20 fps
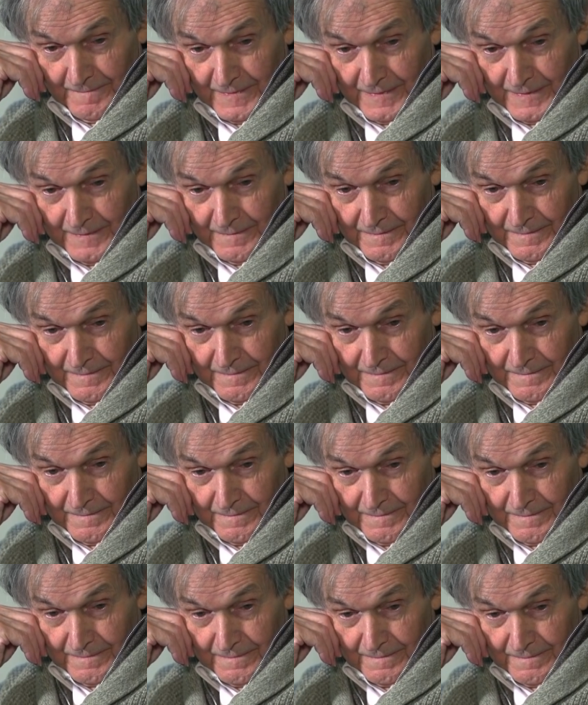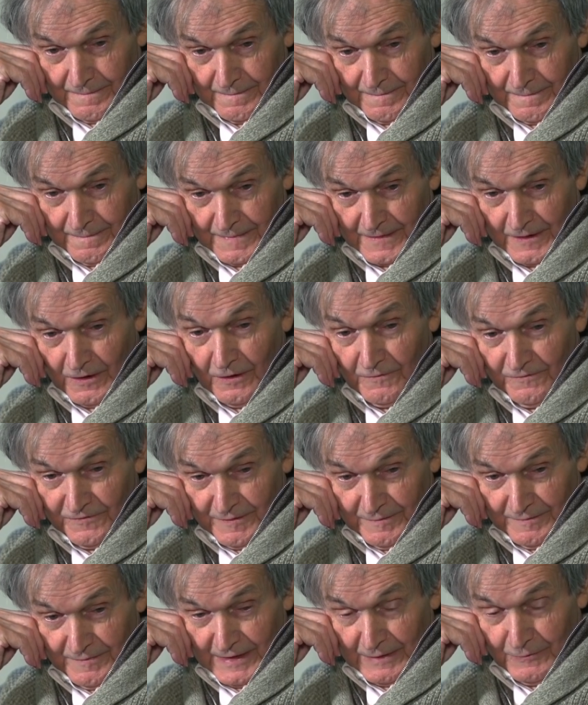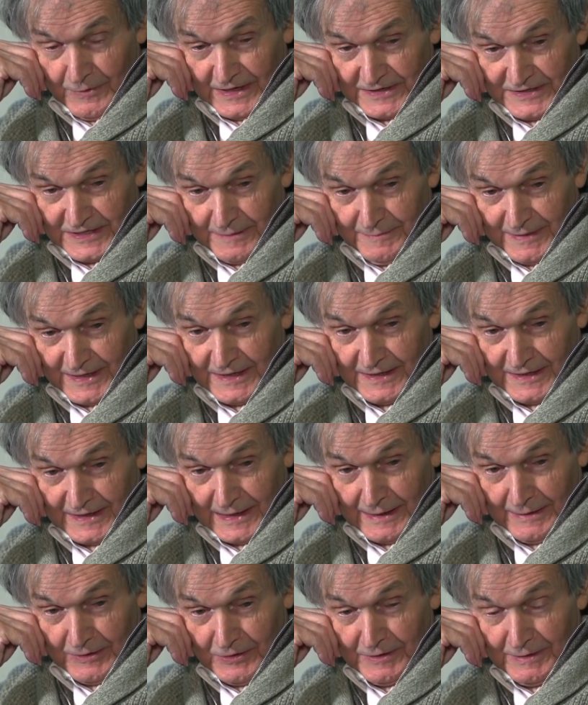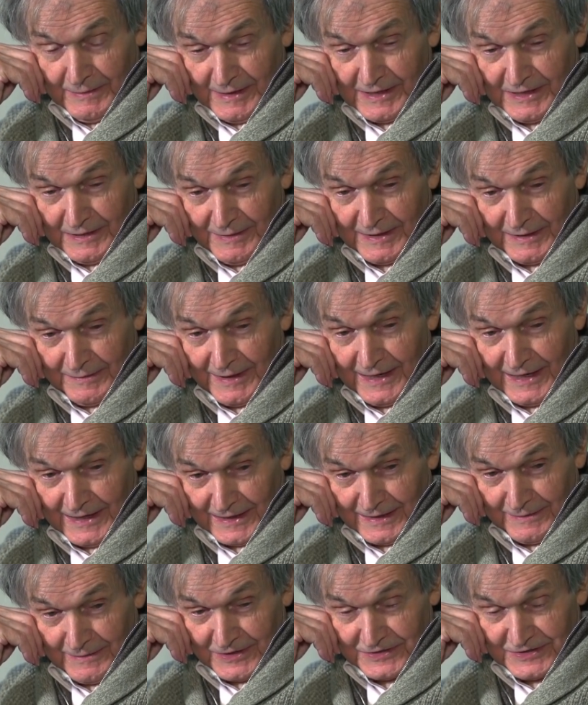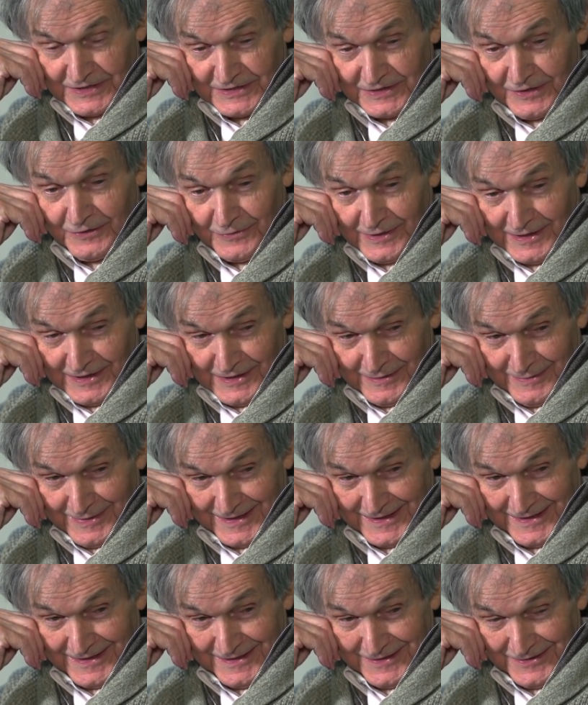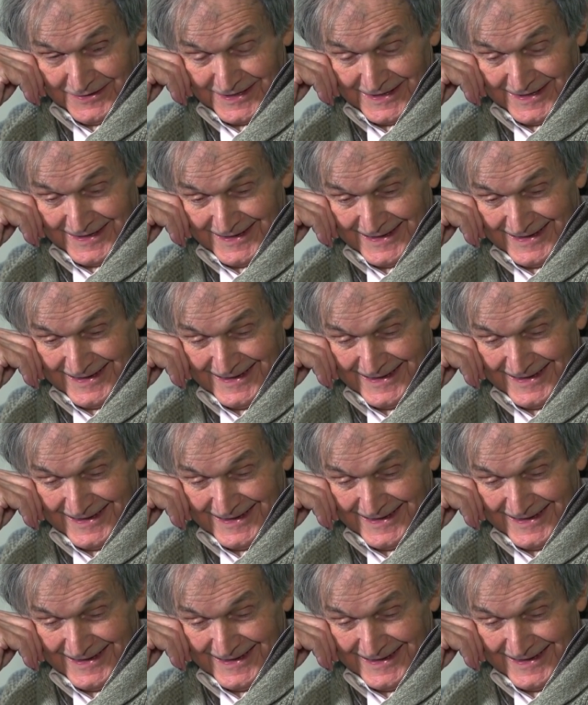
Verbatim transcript: I'm, I'm going to end. Of the, there. When I say beginning, I only mean the Big Bang, because it's not really the beginning. Yes,